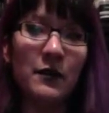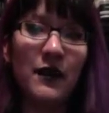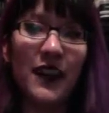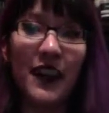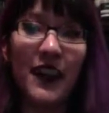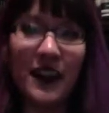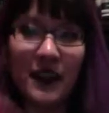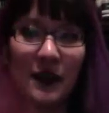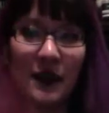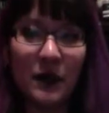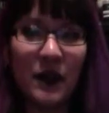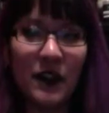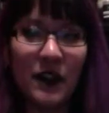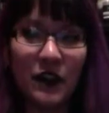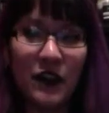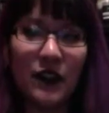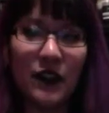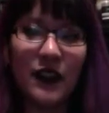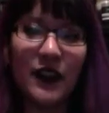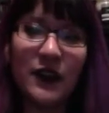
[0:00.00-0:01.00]

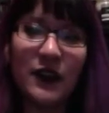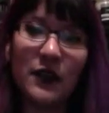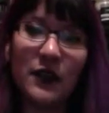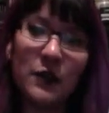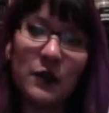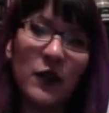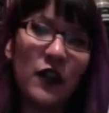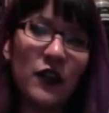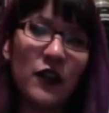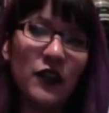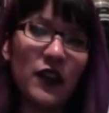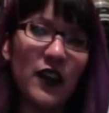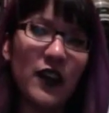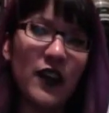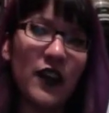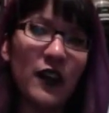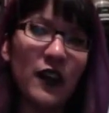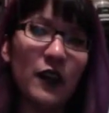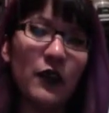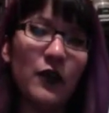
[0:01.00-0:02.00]
especially a small
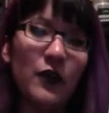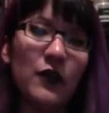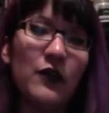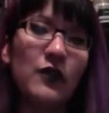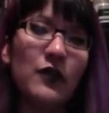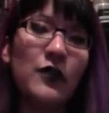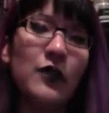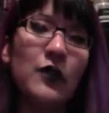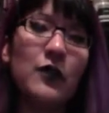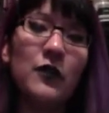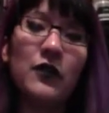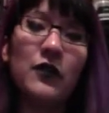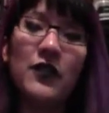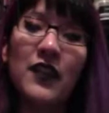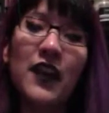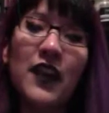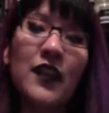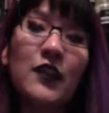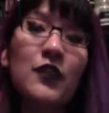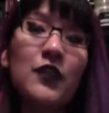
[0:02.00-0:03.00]
child who's
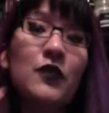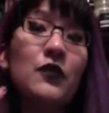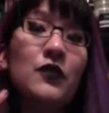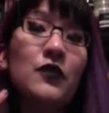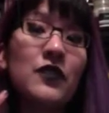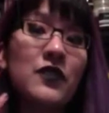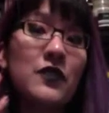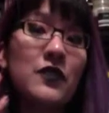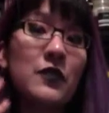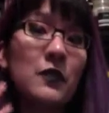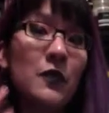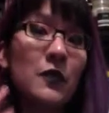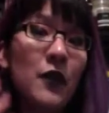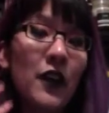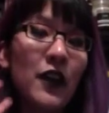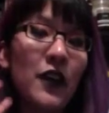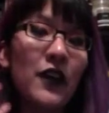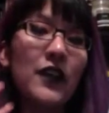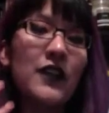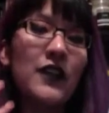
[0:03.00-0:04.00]
not used to
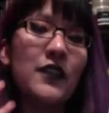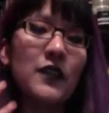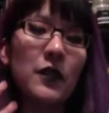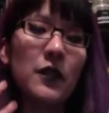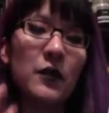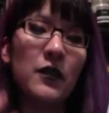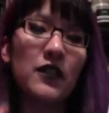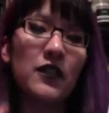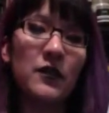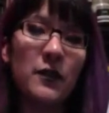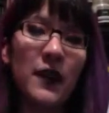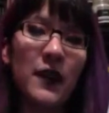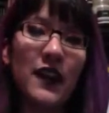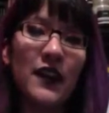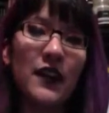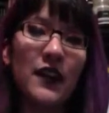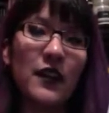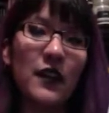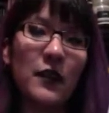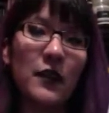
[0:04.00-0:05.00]
wearing so much
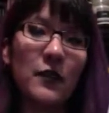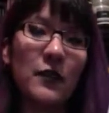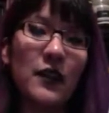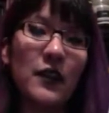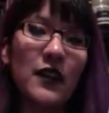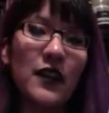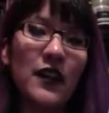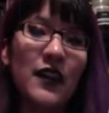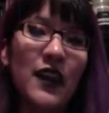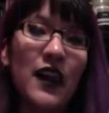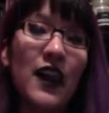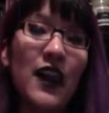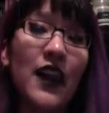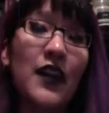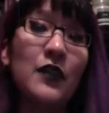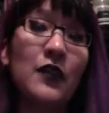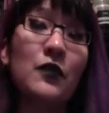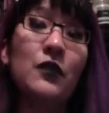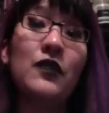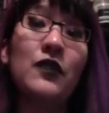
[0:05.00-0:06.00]
makeup
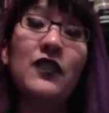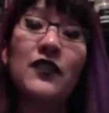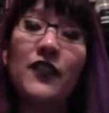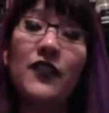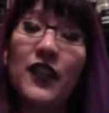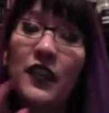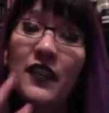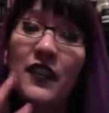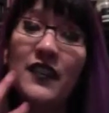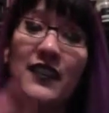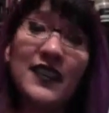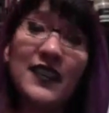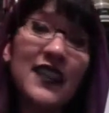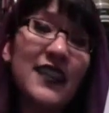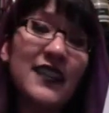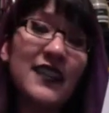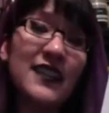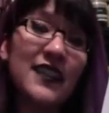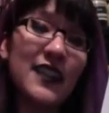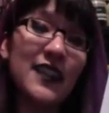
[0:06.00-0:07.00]
and who is very
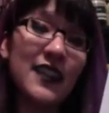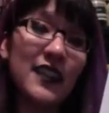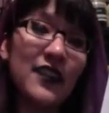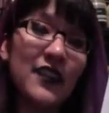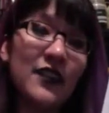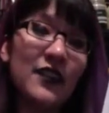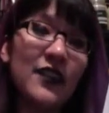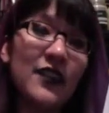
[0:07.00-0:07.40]
sensitive,